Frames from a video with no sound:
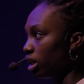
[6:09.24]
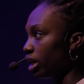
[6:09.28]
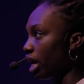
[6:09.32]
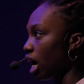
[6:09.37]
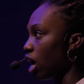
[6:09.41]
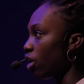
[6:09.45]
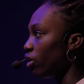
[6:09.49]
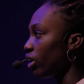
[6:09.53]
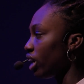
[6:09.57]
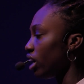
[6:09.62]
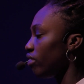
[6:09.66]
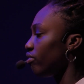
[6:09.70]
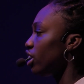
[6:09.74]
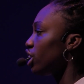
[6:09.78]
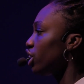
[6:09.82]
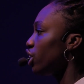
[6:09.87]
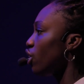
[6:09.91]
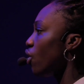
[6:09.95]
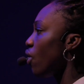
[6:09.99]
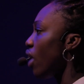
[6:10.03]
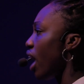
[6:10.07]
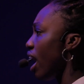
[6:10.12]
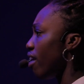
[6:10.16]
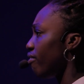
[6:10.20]
Now, even
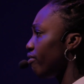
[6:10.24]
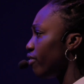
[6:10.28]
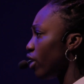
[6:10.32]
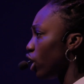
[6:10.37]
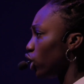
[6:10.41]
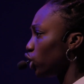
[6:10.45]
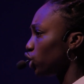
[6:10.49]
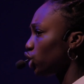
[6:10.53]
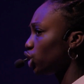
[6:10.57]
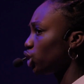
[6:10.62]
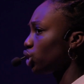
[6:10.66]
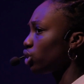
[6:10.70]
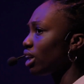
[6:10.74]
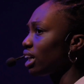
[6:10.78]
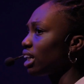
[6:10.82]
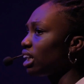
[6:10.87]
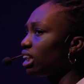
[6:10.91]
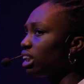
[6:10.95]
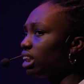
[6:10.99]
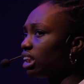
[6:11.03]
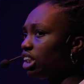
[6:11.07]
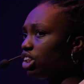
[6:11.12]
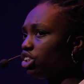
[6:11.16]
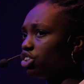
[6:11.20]
though I felt
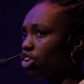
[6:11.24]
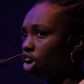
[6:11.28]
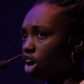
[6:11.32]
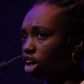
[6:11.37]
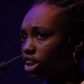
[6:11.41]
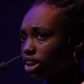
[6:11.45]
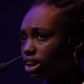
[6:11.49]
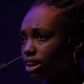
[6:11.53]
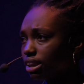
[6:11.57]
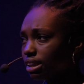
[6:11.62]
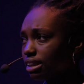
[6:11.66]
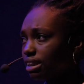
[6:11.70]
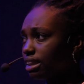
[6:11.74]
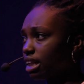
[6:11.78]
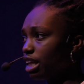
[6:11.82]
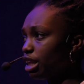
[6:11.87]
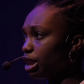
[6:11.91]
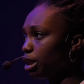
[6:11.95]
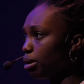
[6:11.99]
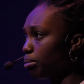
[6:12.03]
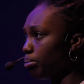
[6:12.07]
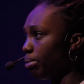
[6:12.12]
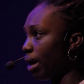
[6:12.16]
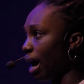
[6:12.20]
triggerly nauseous
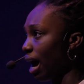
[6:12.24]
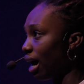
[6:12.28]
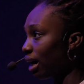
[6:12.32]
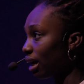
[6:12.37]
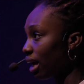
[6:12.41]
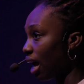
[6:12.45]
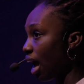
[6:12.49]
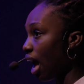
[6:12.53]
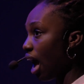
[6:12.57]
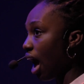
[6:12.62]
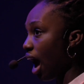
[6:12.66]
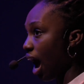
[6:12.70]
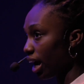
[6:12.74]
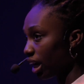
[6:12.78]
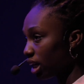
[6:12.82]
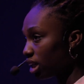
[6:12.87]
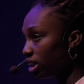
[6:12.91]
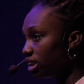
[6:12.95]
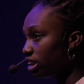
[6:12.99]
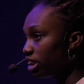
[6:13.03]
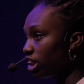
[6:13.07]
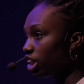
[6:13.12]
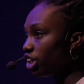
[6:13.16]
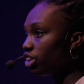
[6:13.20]
in the back, I
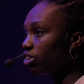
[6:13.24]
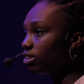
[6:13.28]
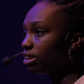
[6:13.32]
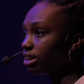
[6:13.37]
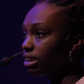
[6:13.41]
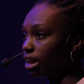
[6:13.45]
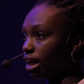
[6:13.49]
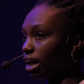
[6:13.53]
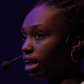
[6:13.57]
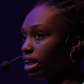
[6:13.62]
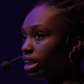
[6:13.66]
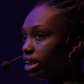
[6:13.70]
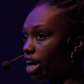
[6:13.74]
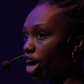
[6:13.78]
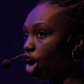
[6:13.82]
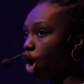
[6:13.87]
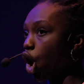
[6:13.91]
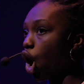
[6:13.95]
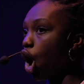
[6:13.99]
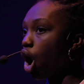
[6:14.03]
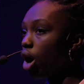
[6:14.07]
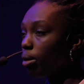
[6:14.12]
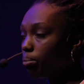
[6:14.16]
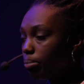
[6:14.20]
continued sitting
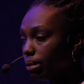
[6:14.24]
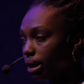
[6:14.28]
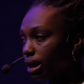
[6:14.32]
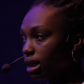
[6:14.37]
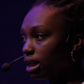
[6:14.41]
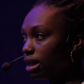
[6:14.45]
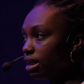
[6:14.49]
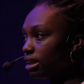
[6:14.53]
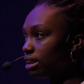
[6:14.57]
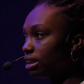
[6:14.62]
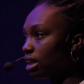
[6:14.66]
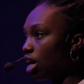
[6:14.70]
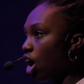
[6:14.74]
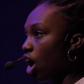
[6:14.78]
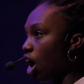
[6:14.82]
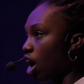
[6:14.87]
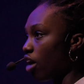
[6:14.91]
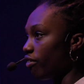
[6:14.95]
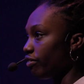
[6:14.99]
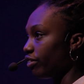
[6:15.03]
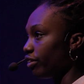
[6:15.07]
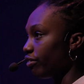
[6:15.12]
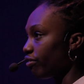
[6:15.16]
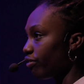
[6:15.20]
there, all because
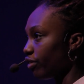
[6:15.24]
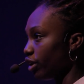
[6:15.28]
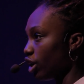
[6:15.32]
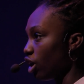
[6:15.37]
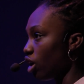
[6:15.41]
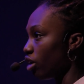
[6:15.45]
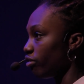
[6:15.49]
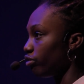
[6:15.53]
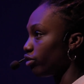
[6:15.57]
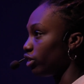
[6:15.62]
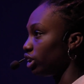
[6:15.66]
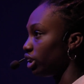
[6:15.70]
of the fear of